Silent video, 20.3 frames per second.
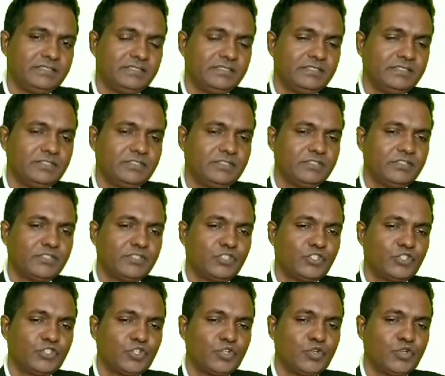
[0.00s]

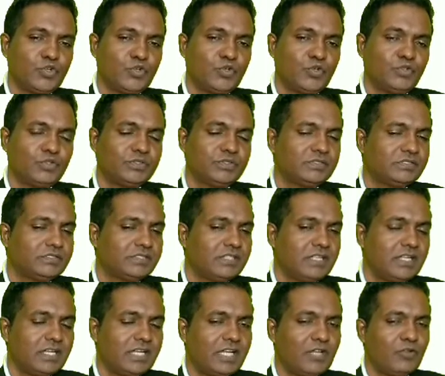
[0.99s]
So I
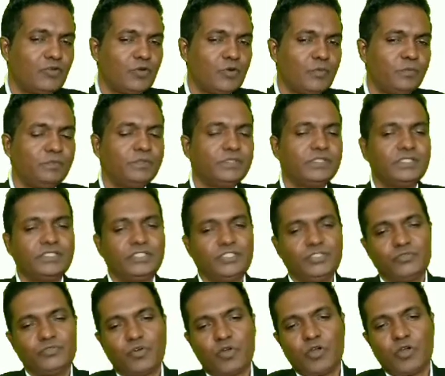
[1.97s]
hope you
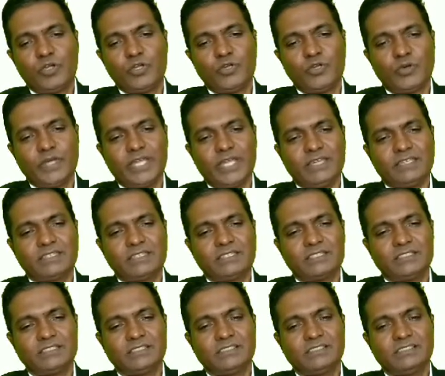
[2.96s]
all do it.
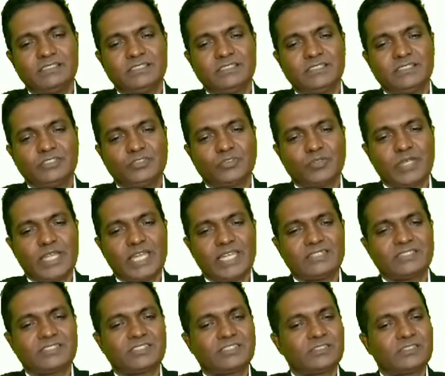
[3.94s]
So let's
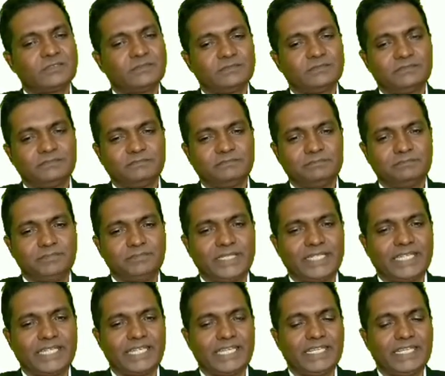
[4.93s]

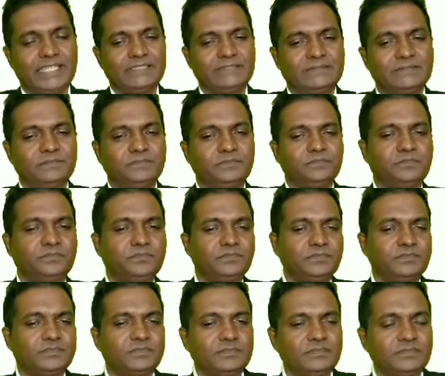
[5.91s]
begin.
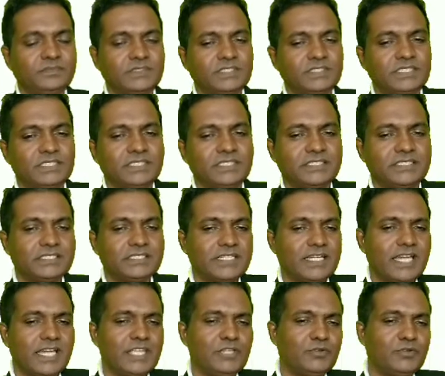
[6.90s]
Try
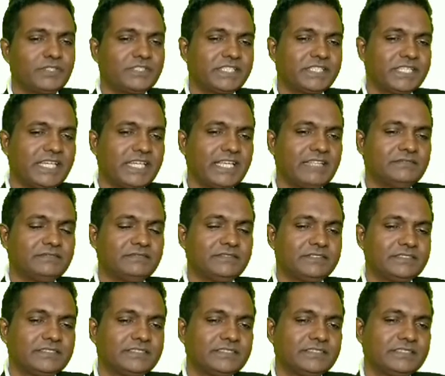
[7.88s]
yourself
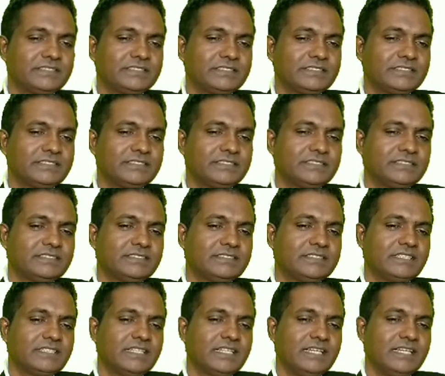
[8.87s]

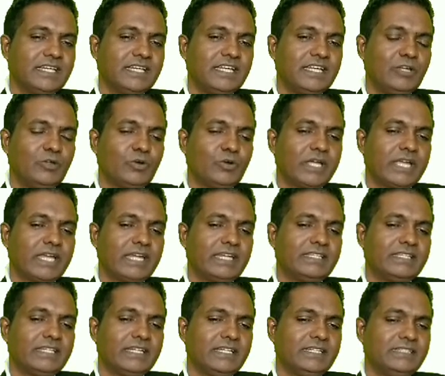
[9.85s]
and look at the
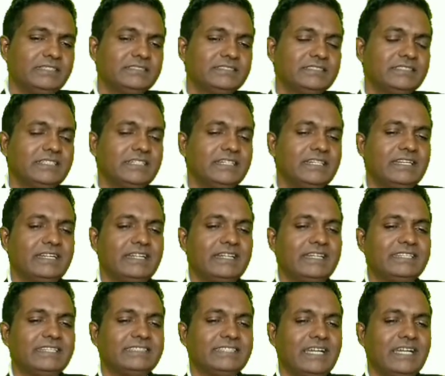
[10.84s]

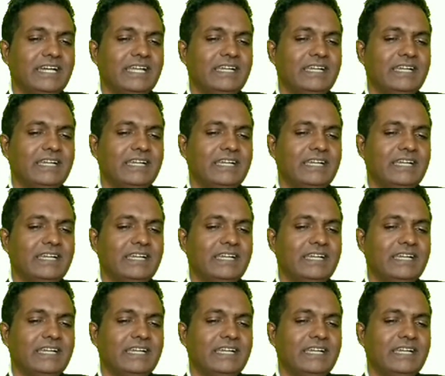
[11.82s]
result.